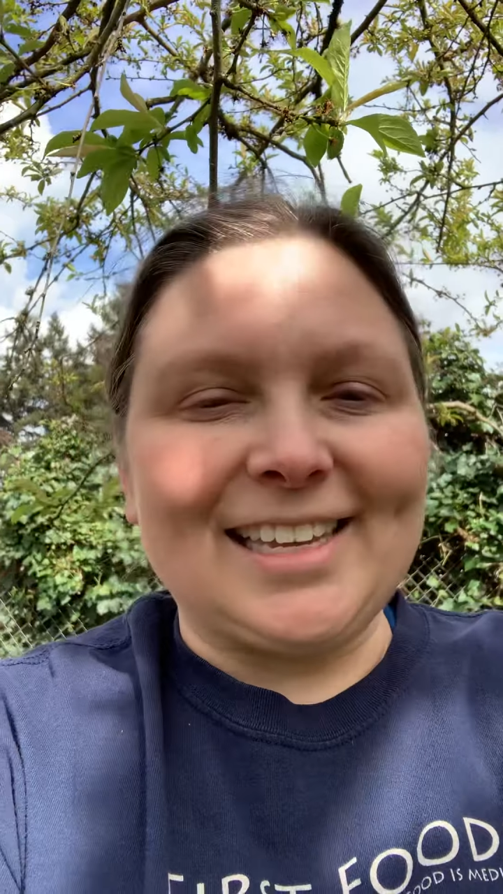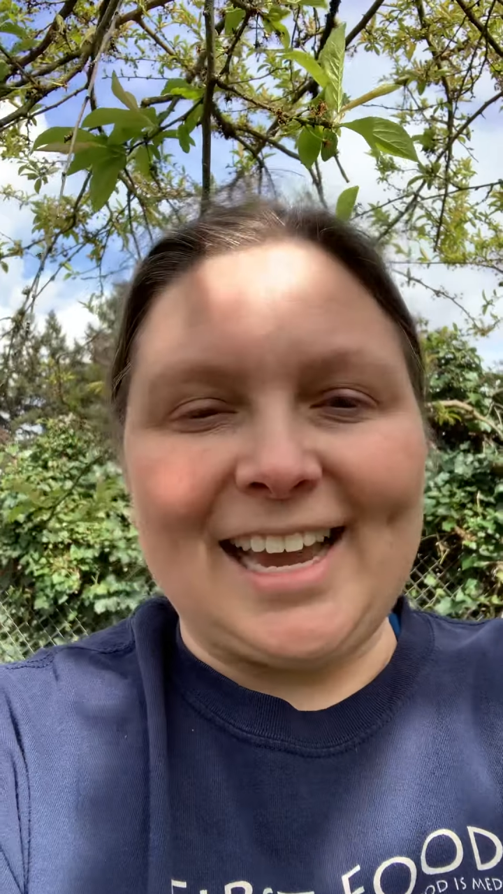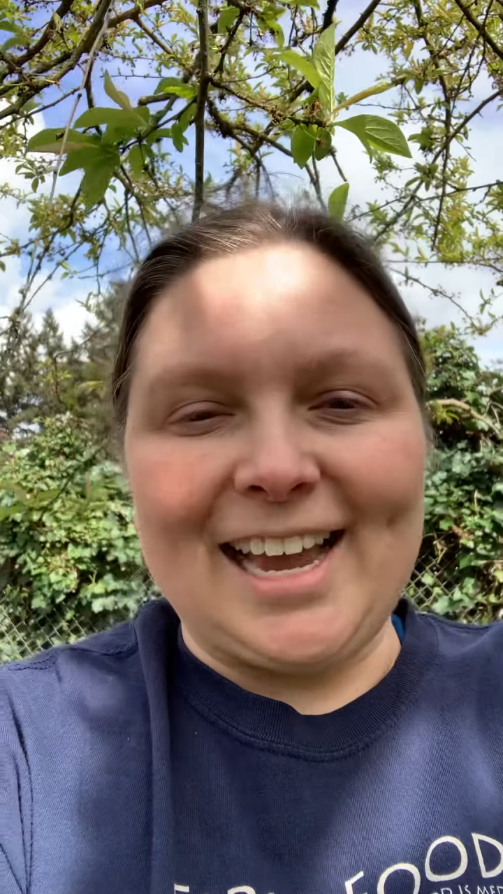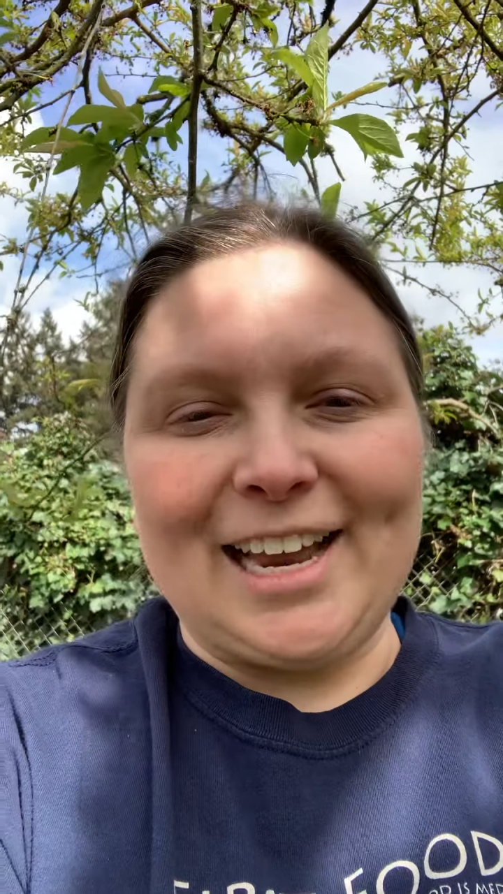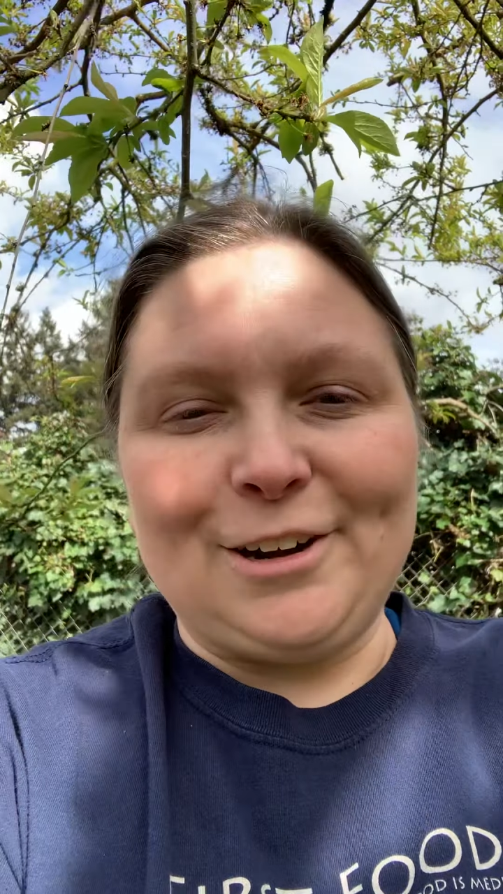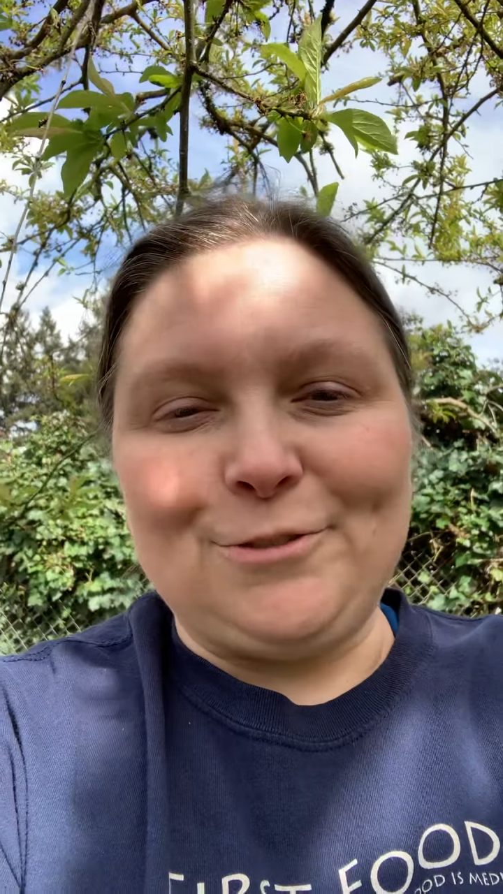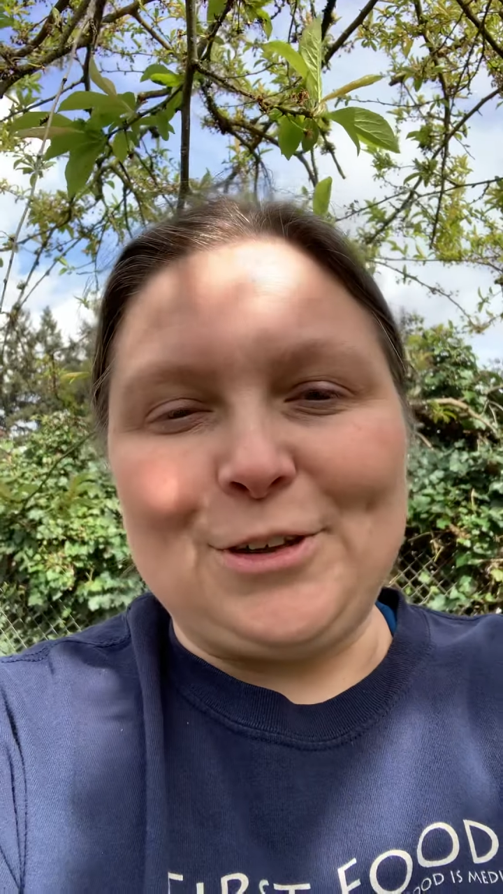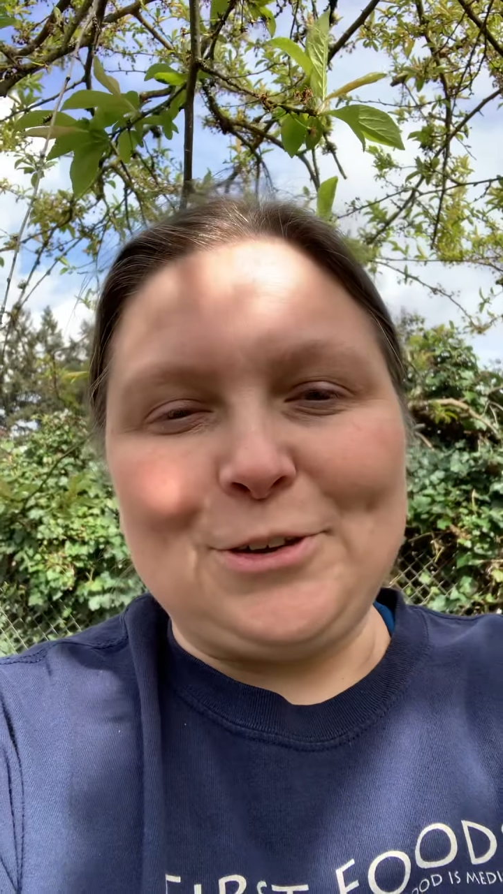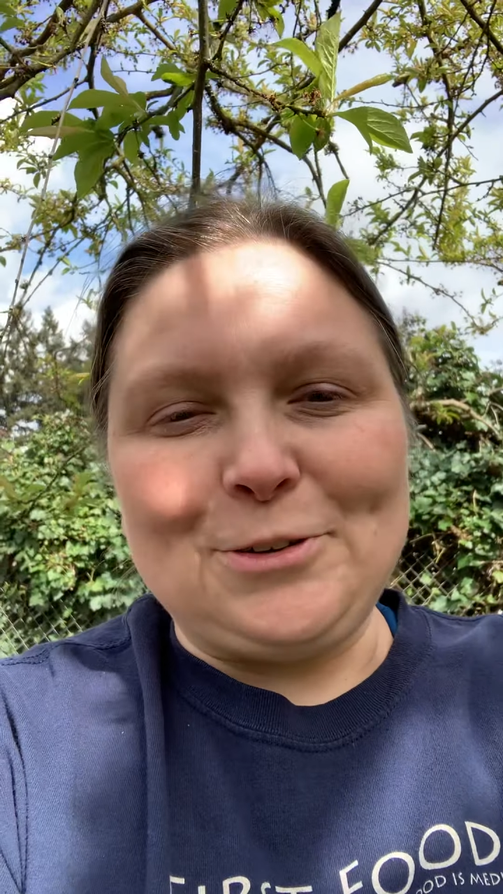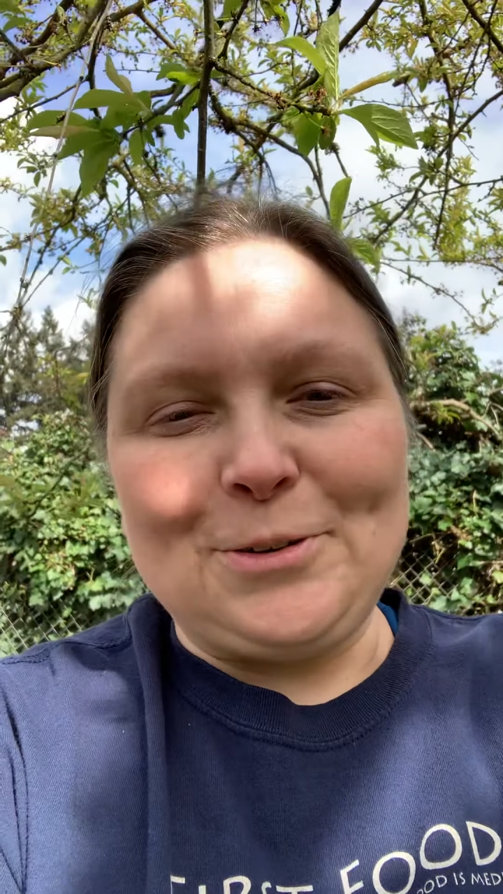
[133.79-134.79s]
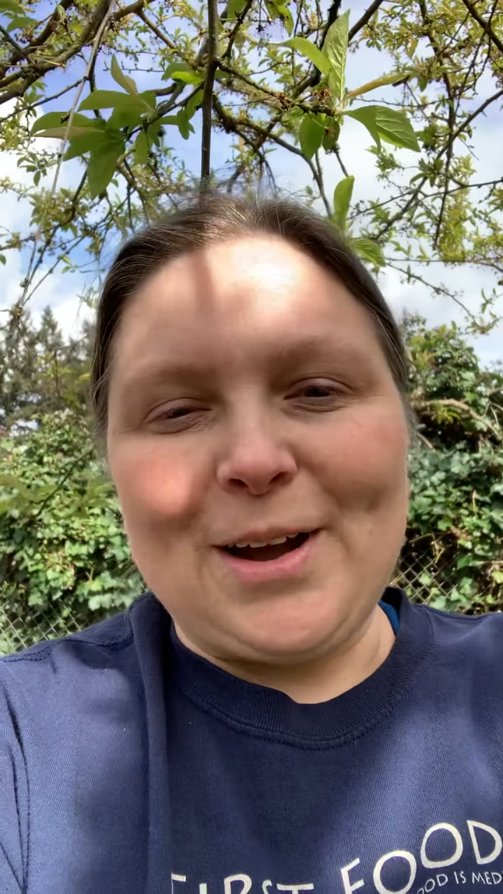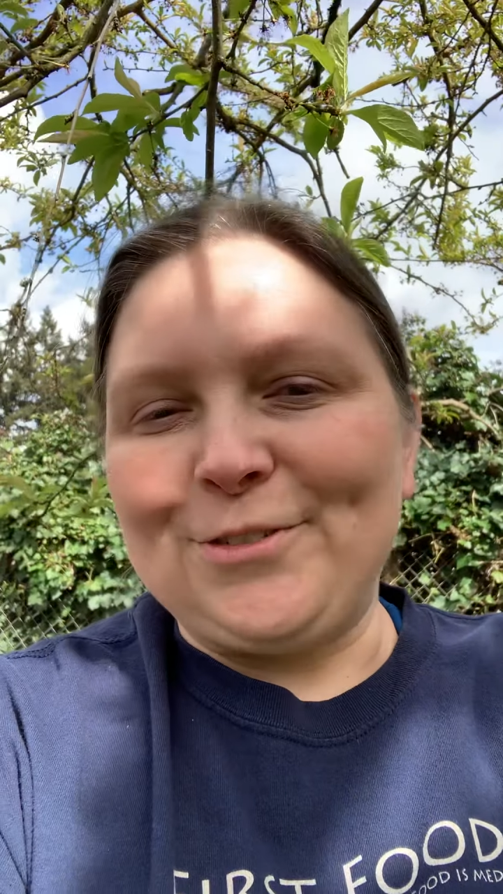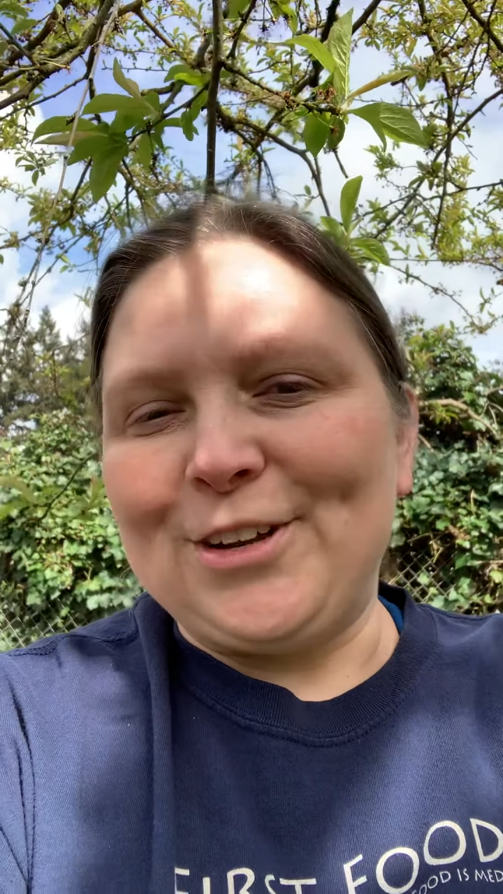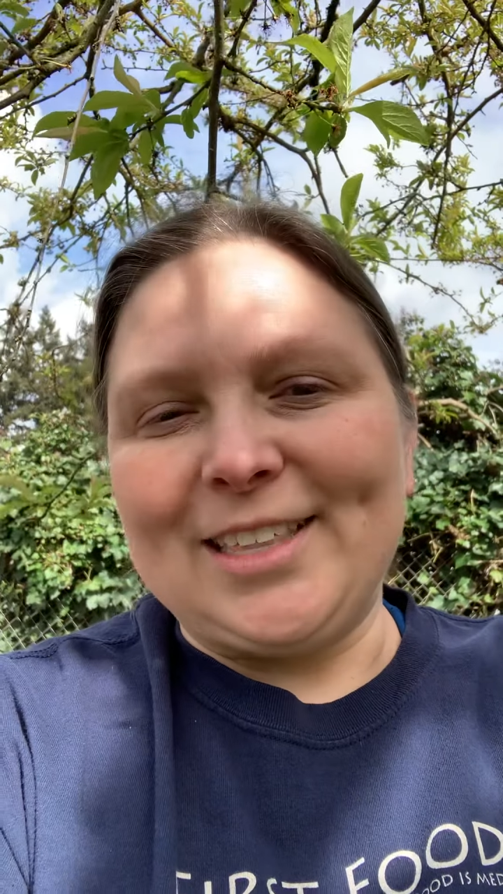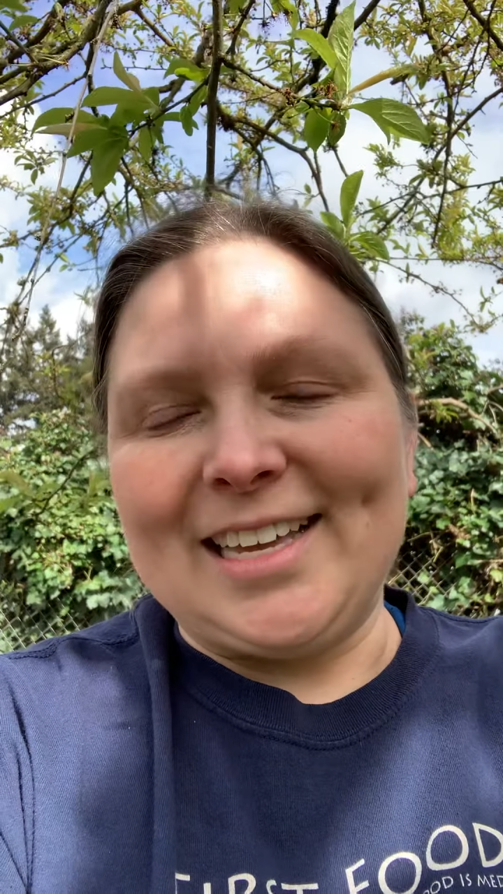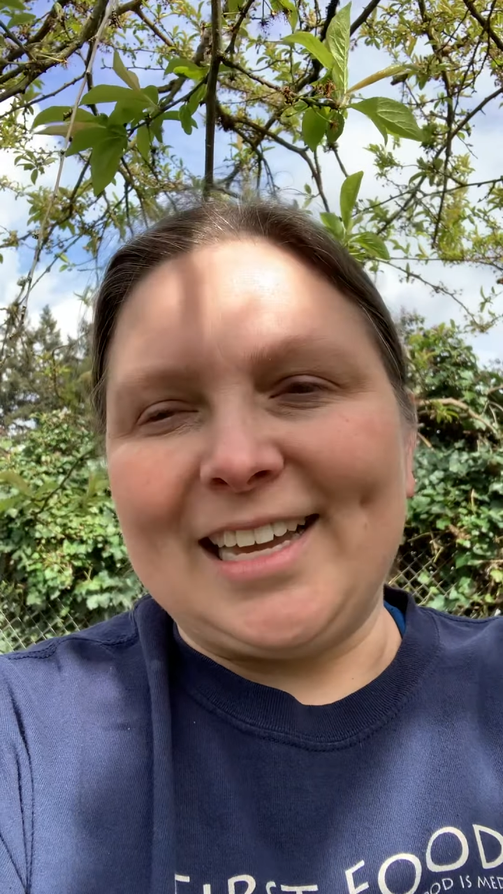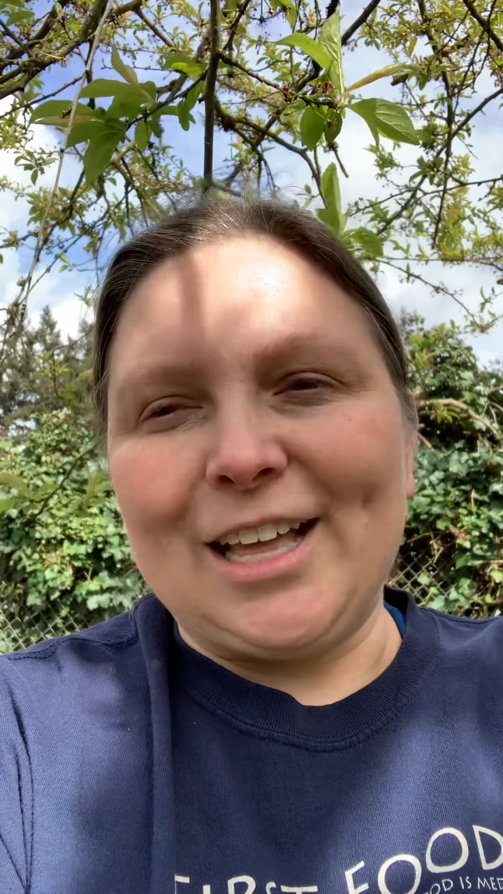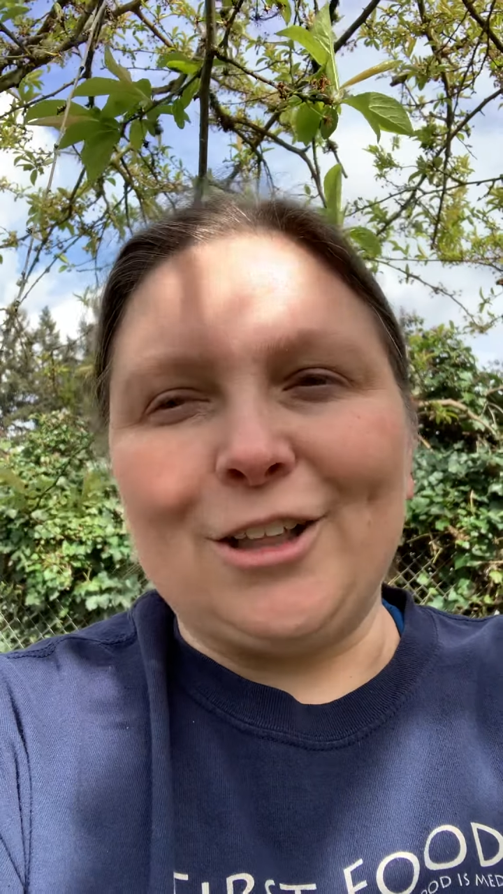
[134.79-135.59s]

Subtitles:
and view everything at